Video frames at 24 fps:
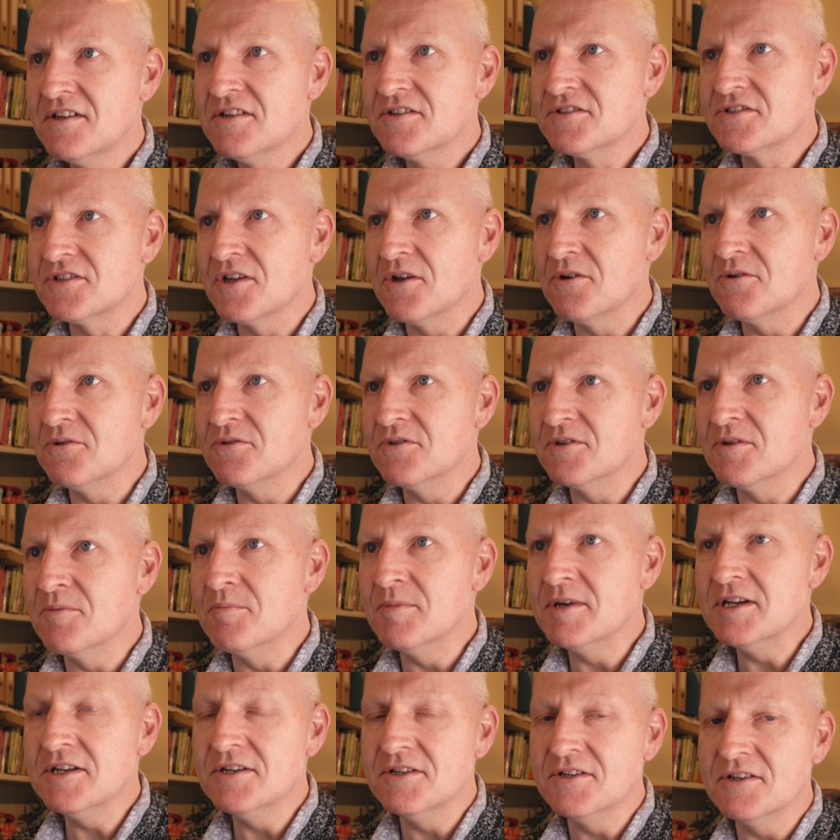So the
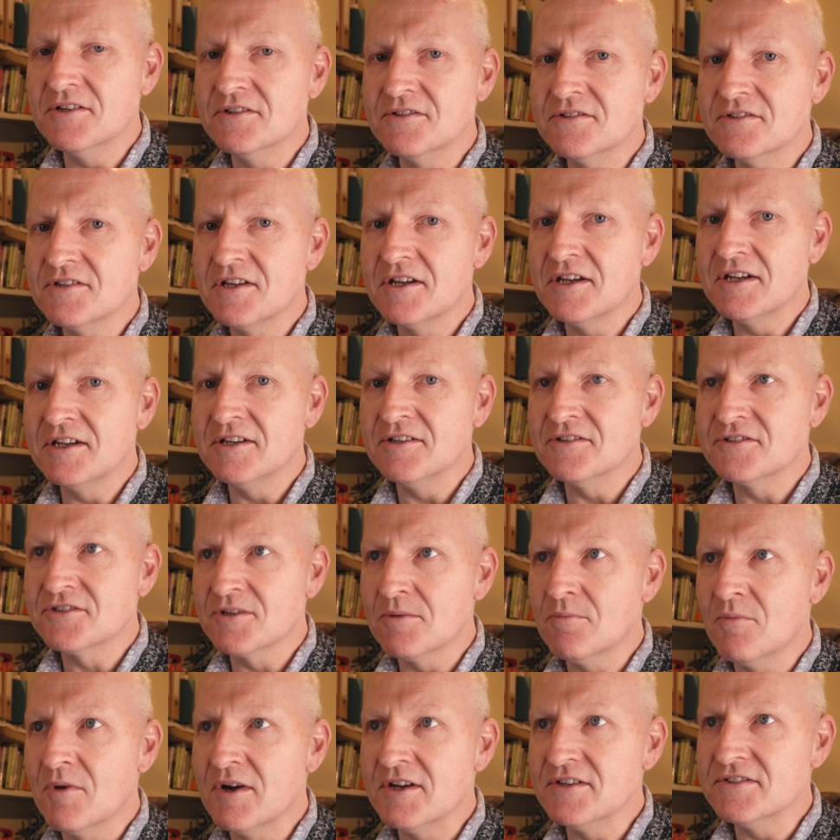median in
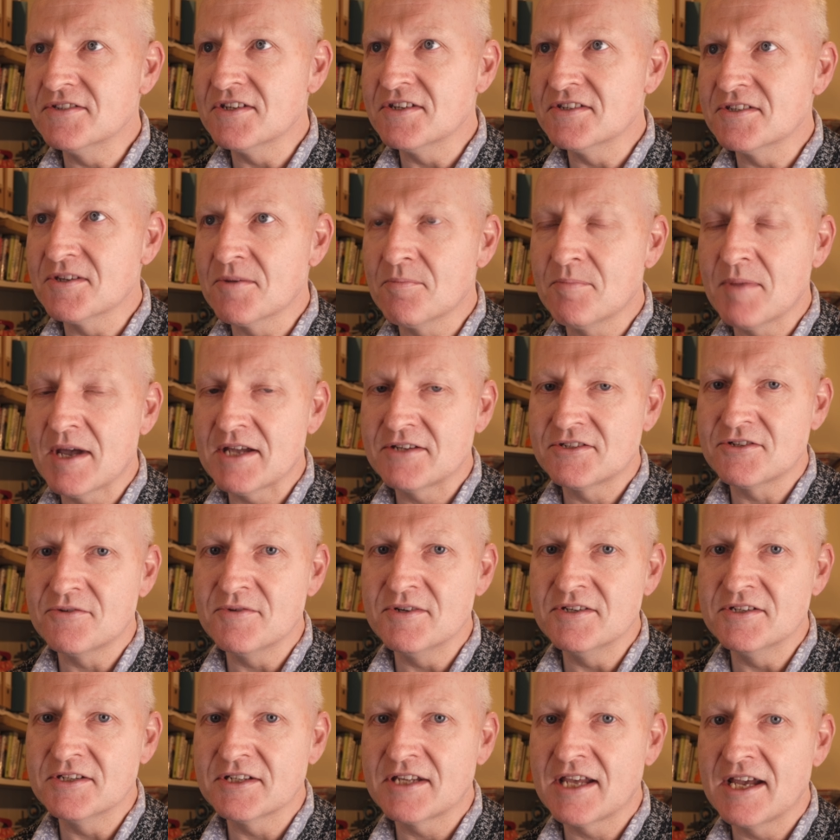some ways is a better
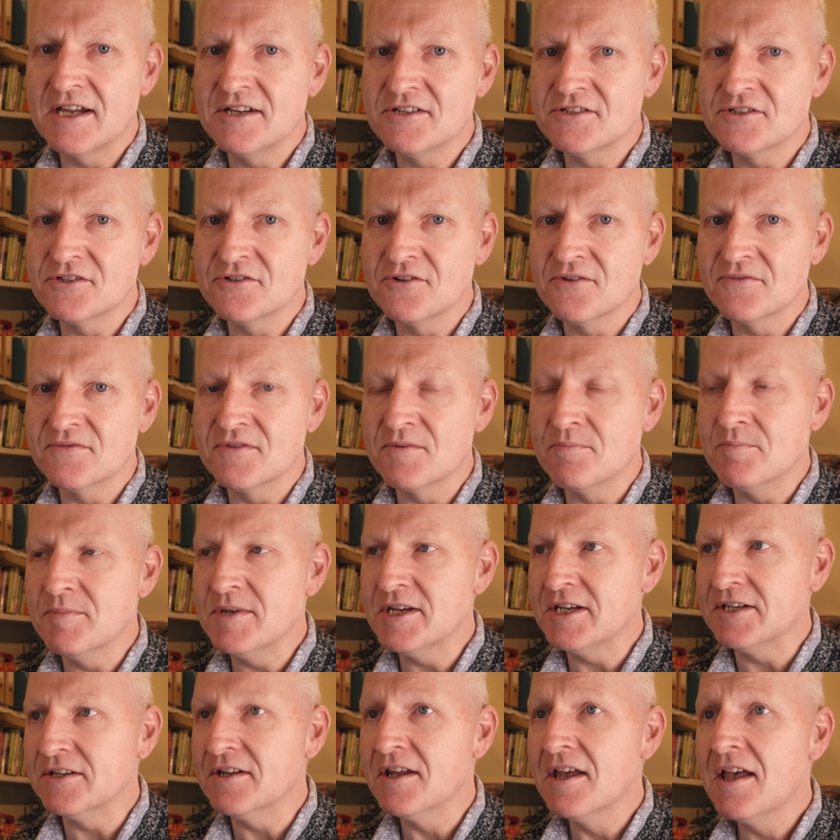indication of the
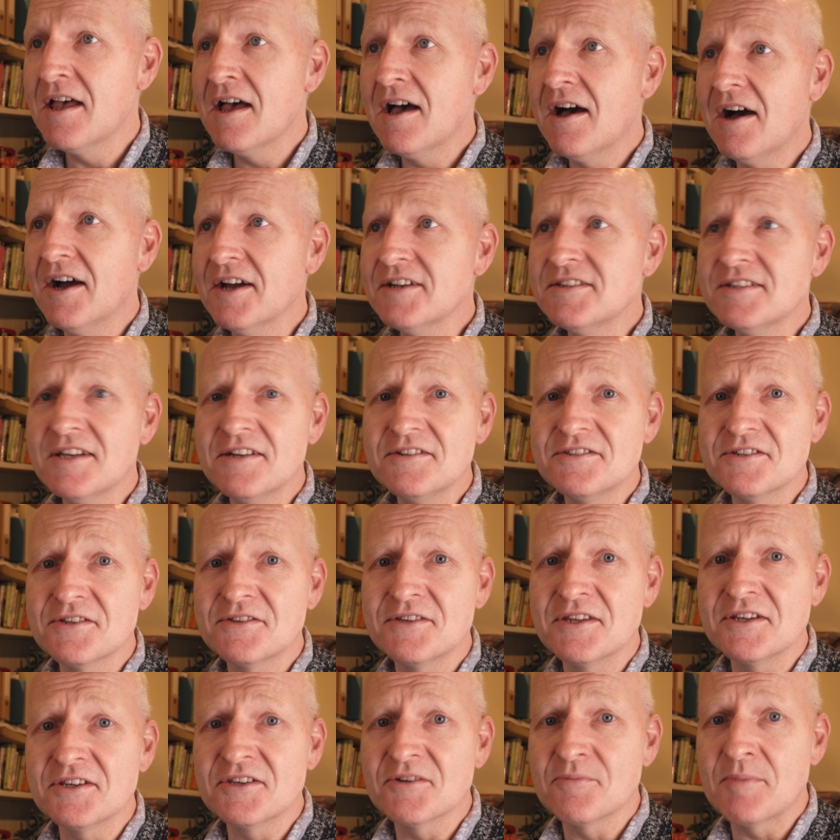mean. I tend to
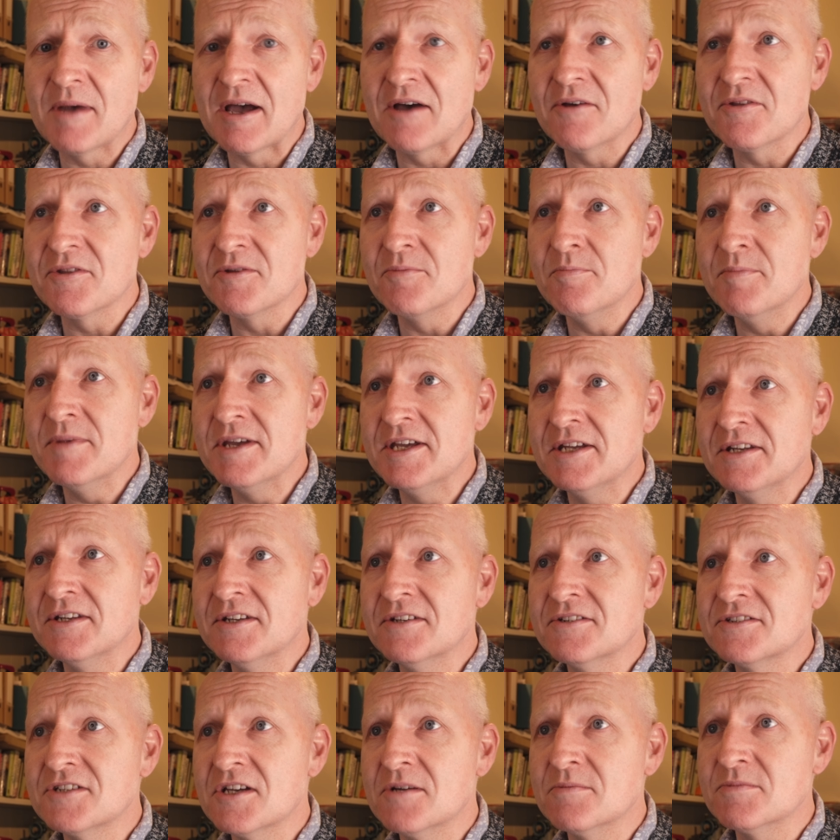think about the mean
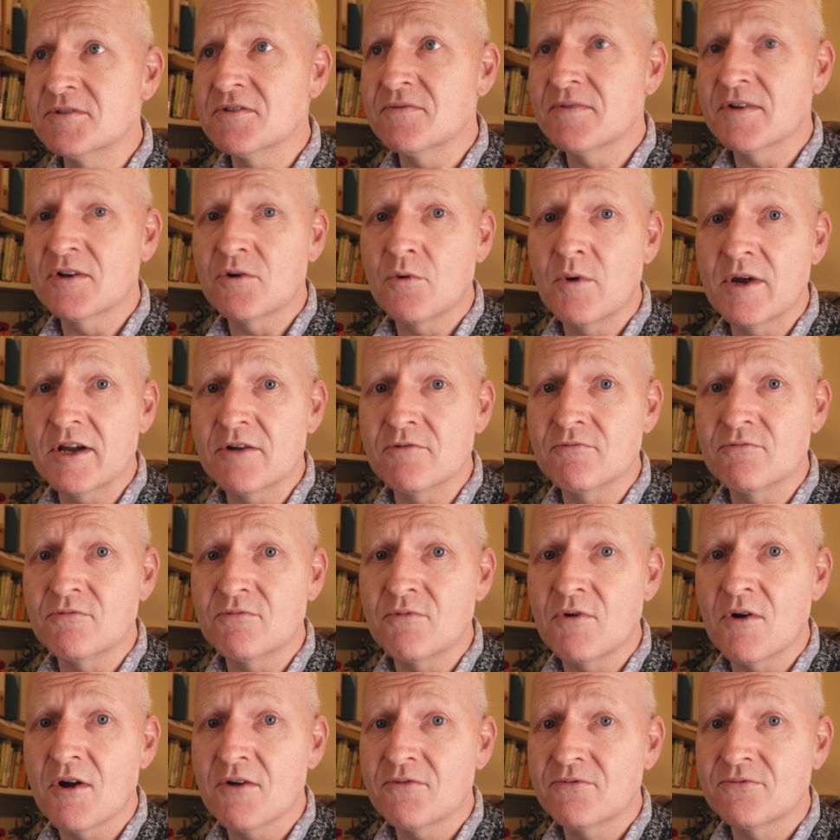in terms of a quick
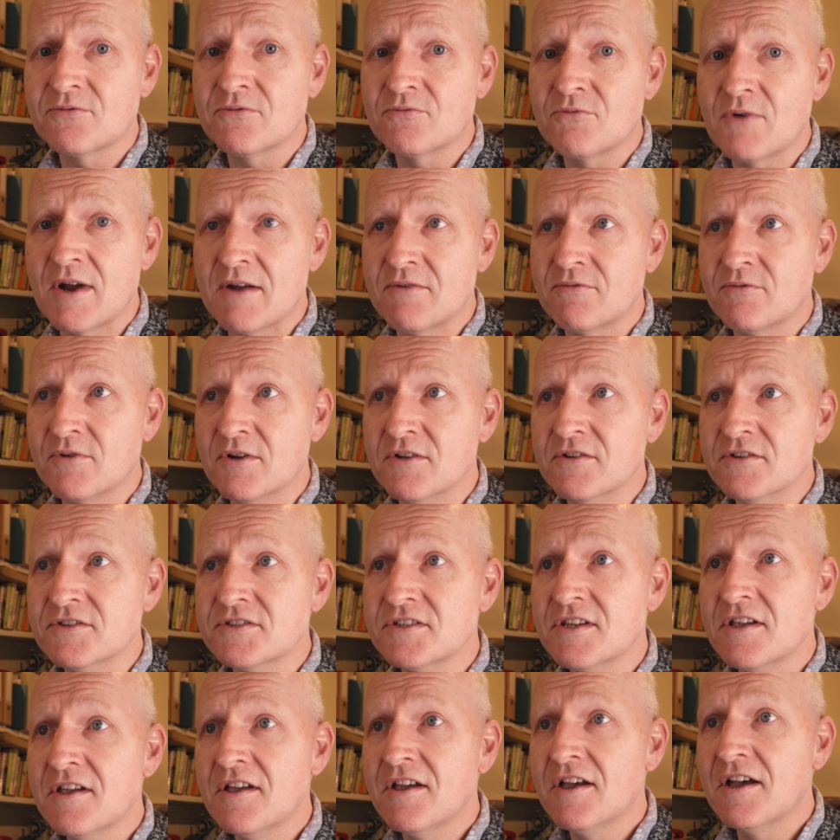rough
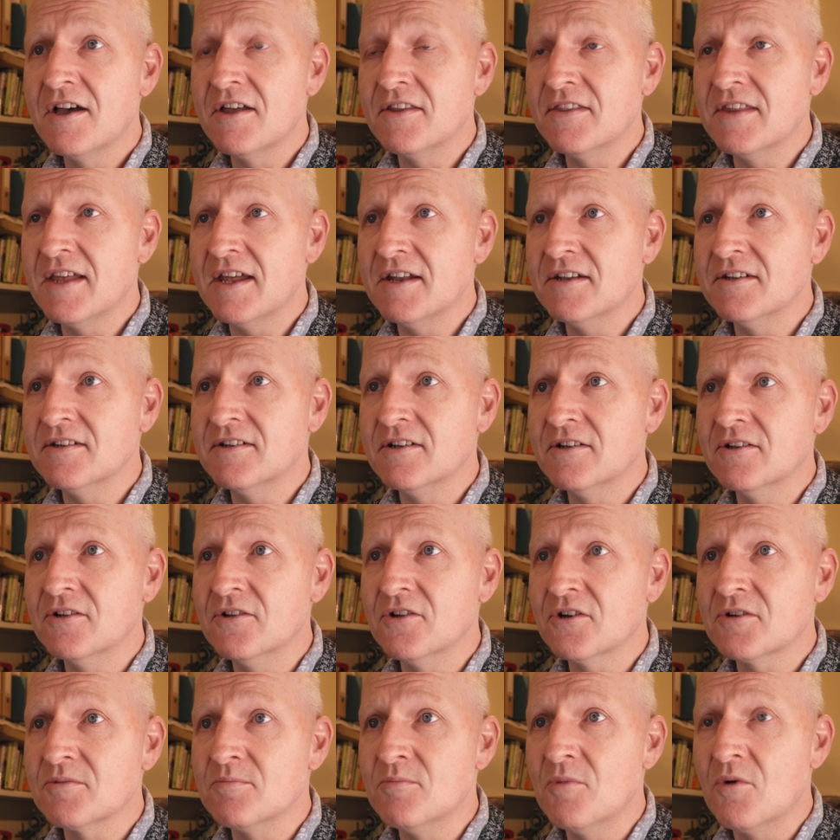reference and then
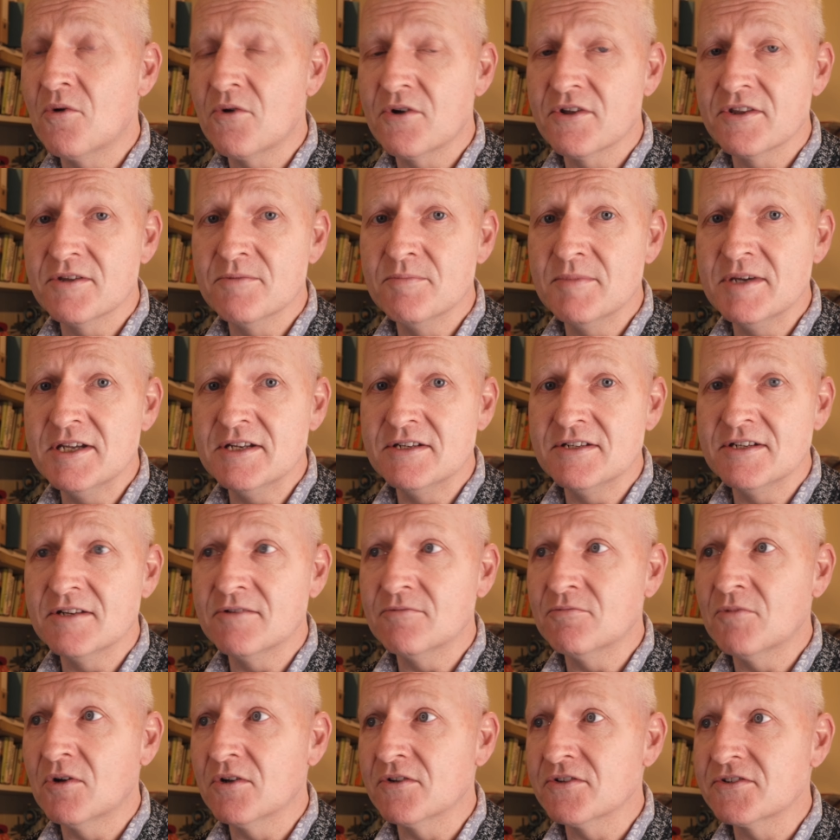look more at the
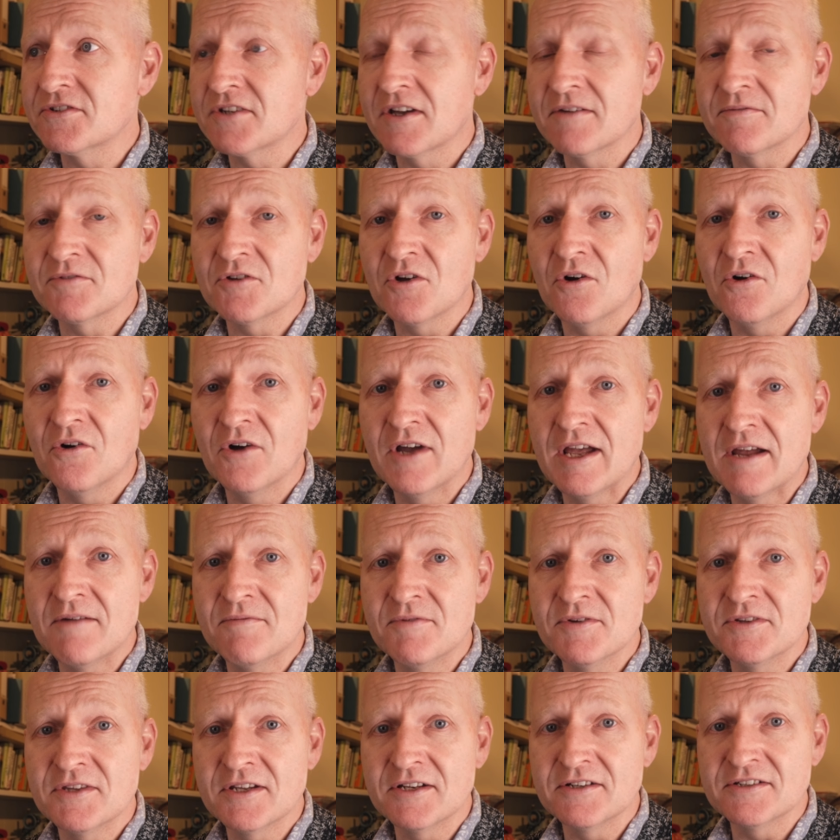median once I've got
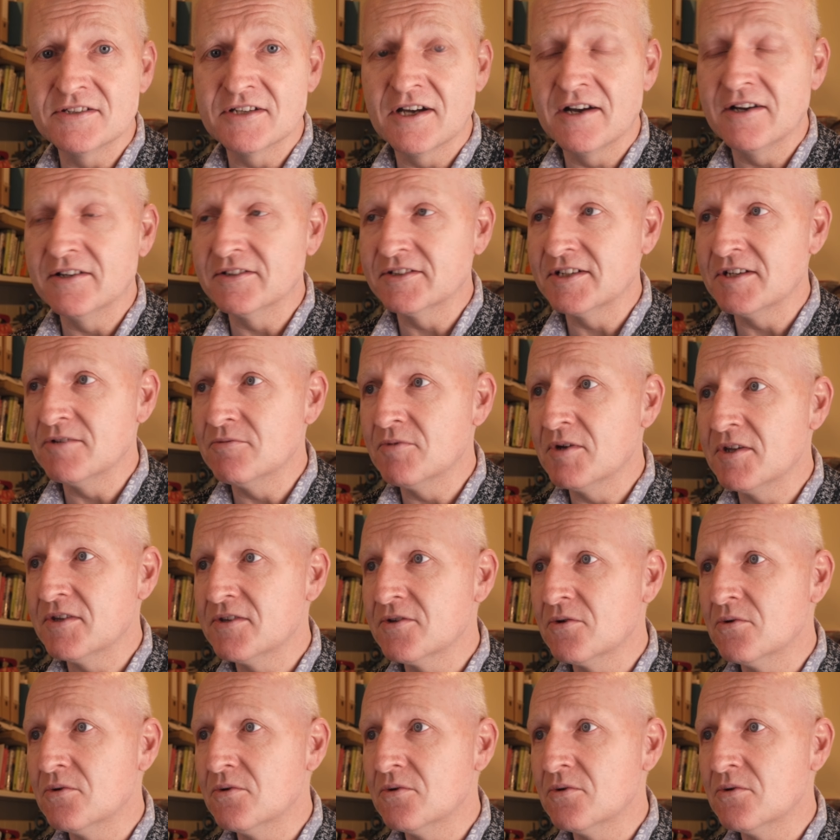everything dialed in with